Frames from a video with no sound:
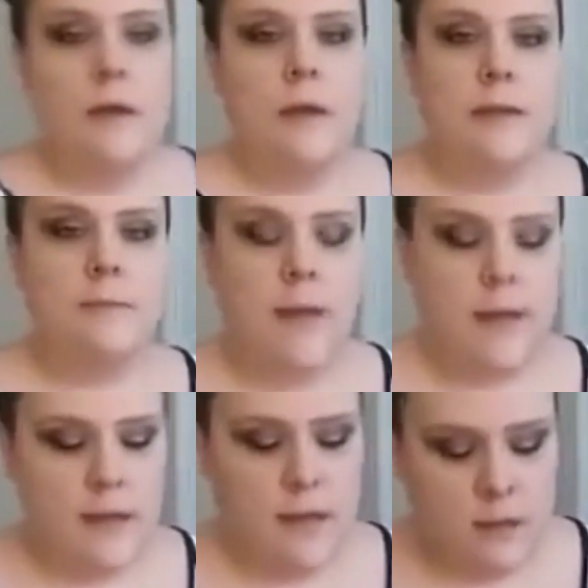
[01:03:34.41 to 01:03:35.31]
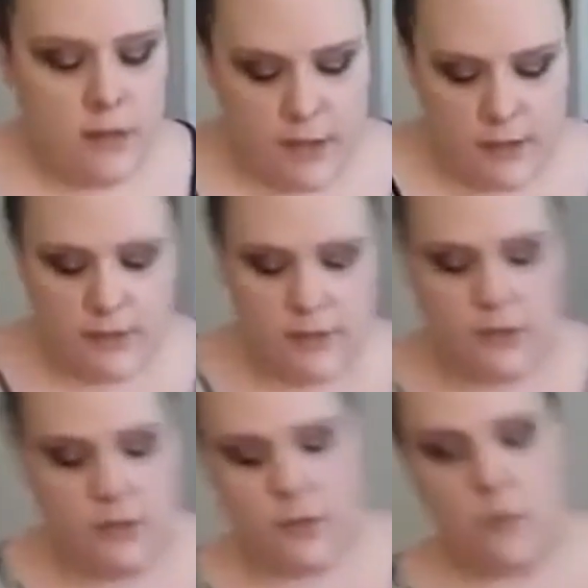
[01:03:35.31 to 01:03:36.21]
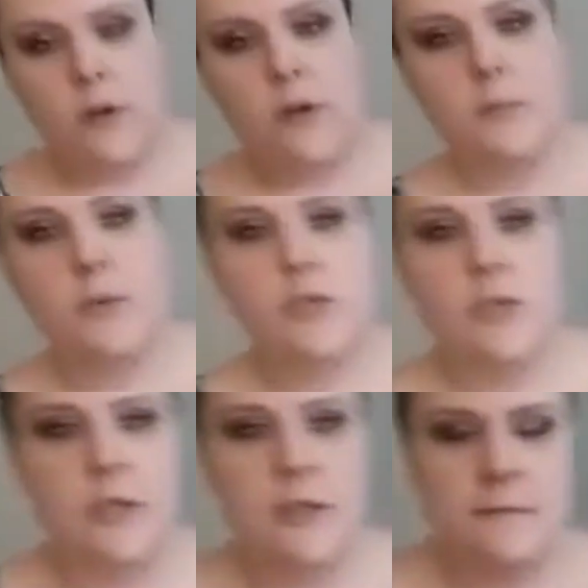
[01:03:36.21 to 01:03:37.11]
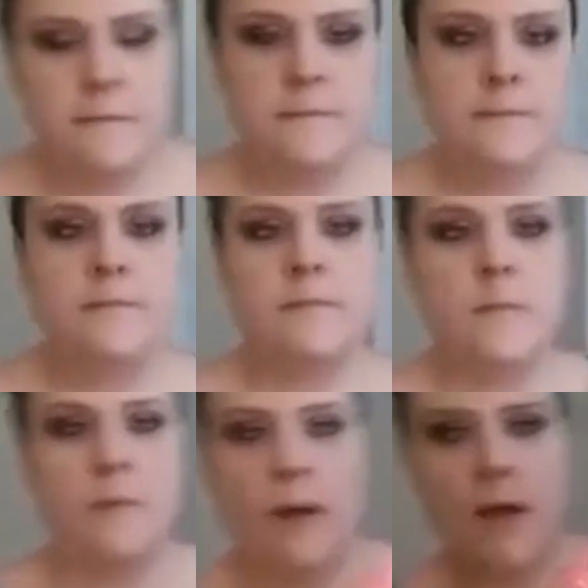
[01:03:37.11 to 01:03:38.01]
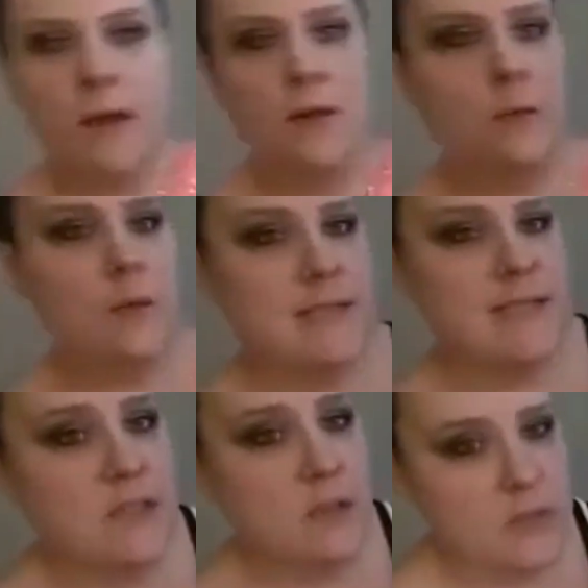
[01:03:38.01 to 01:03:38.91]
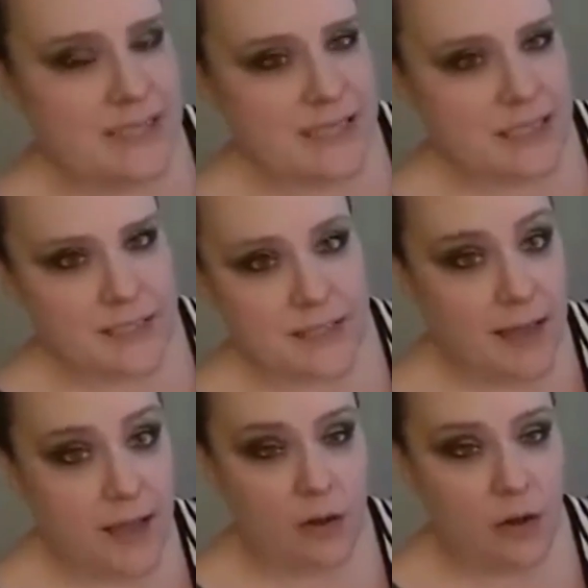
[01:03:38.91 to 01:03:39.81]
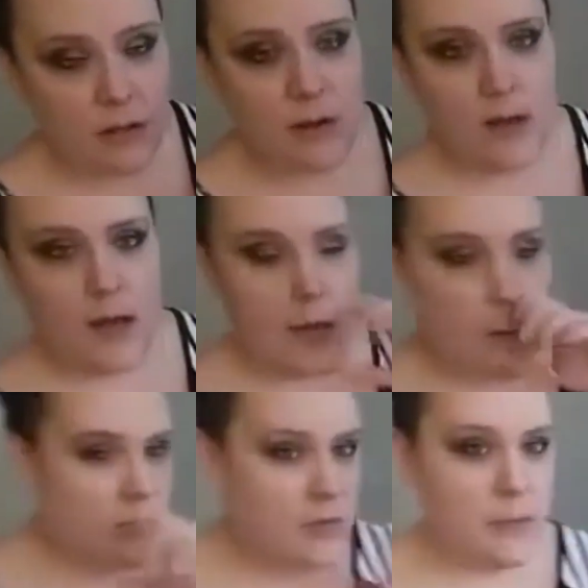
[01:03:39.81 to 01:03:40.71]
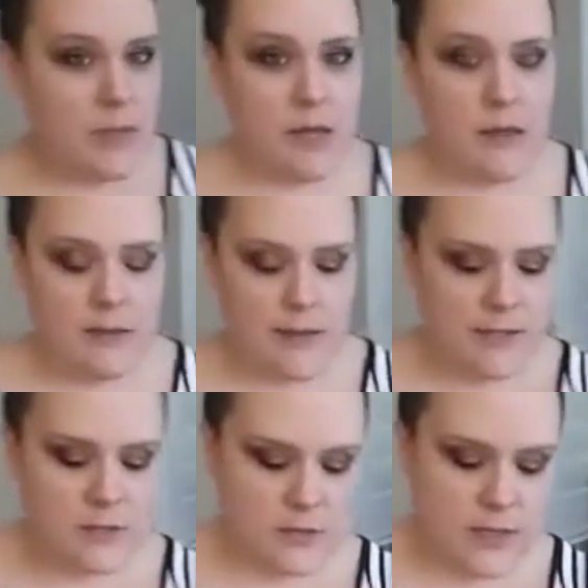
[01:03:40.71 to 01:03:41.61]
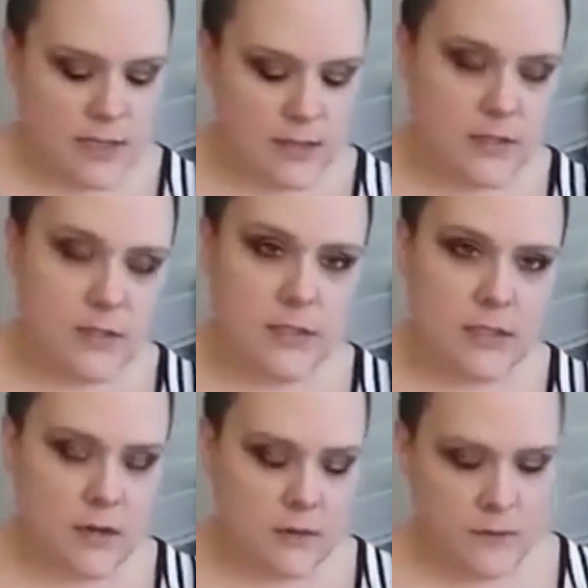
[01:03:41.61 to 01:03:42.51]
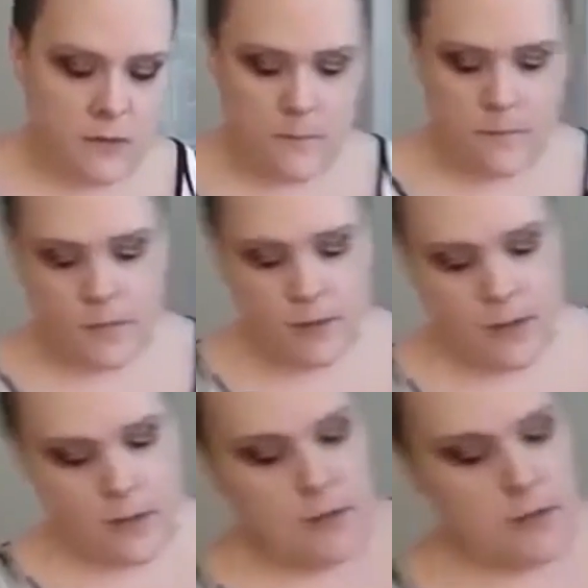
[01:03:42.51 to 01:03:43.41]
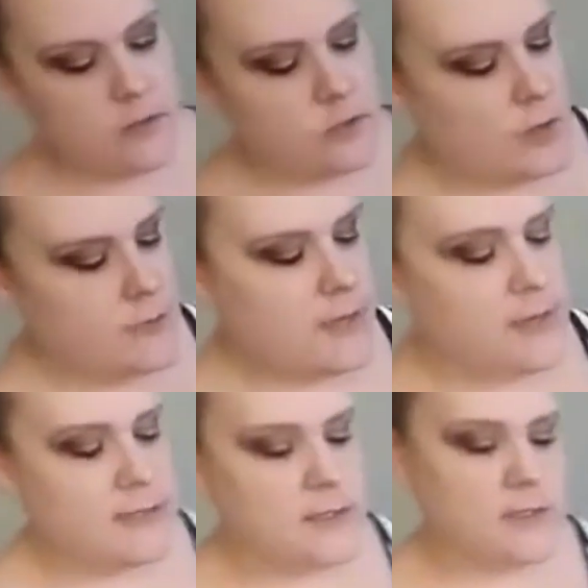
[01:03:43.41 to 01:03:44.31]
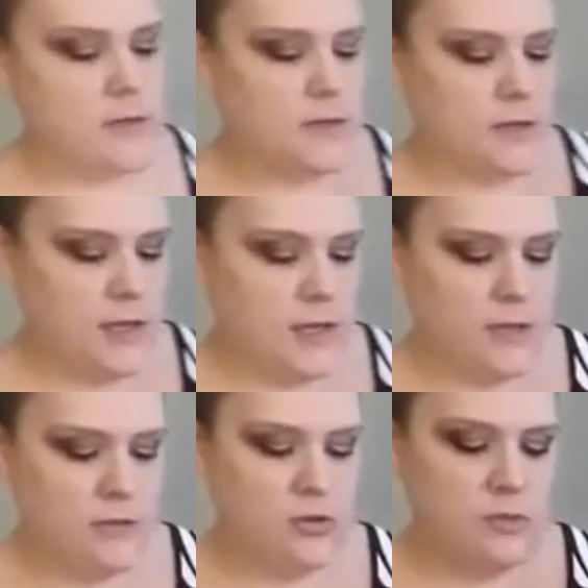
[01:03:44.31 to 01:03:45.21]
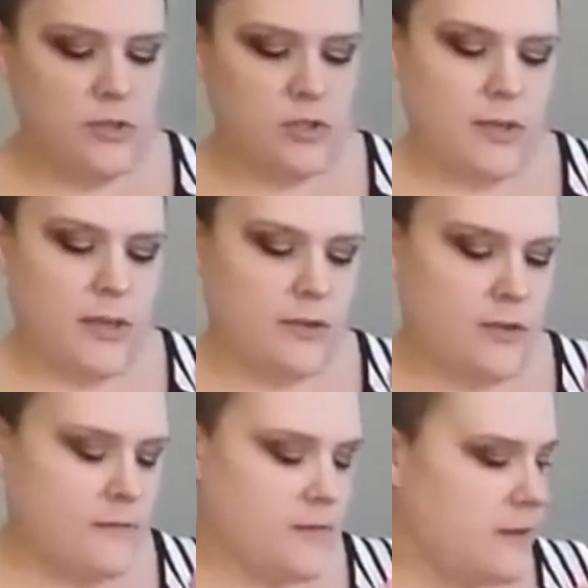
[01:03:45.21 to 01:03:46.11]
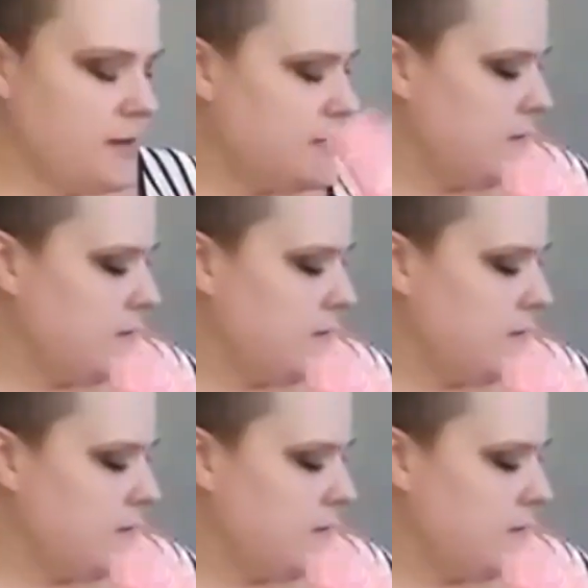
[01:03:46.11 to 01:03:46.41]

It might not look it to you, but we're going to push it in. I don't want to see those sticks at all. I want the bunny nestled into the styrofoam. So I'm not necessarily going to cut too much length off of this,